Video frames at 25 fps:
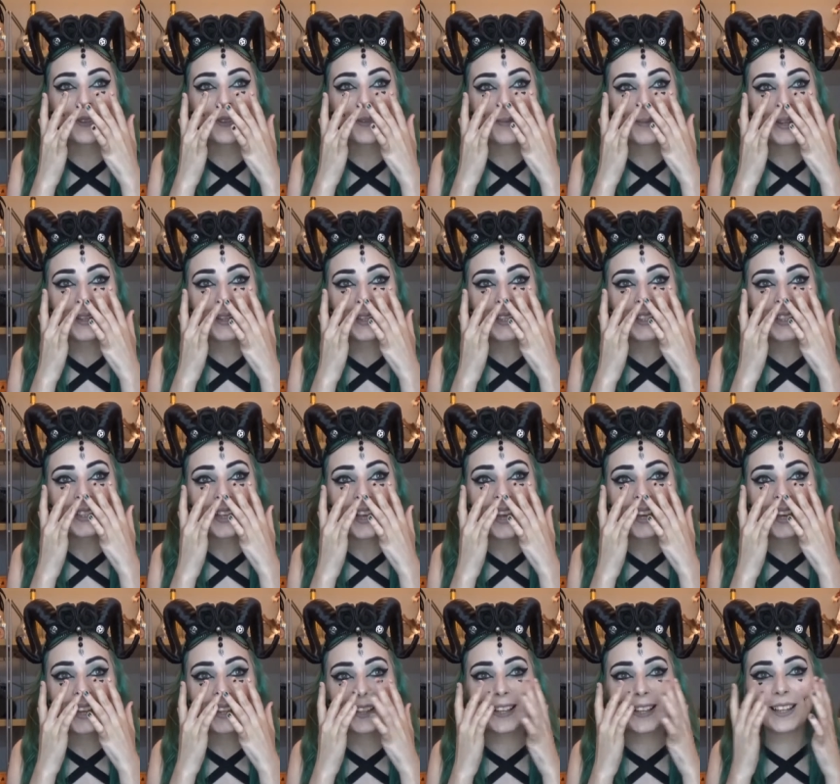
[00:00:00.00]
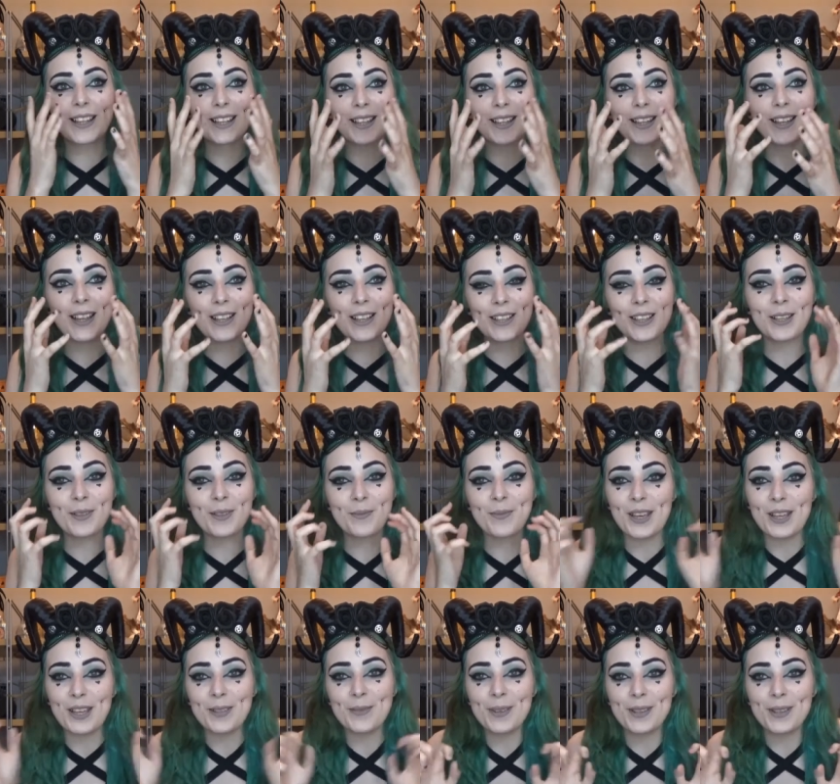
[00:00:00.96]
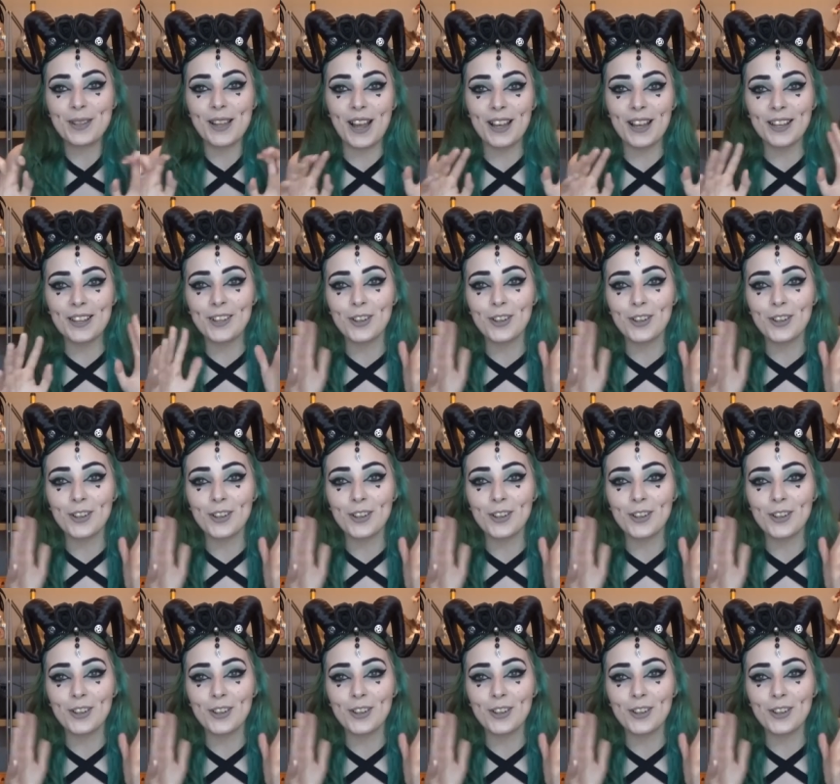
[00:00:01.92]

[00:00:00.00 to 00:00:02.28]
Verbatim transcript: the most sick like it just makes me like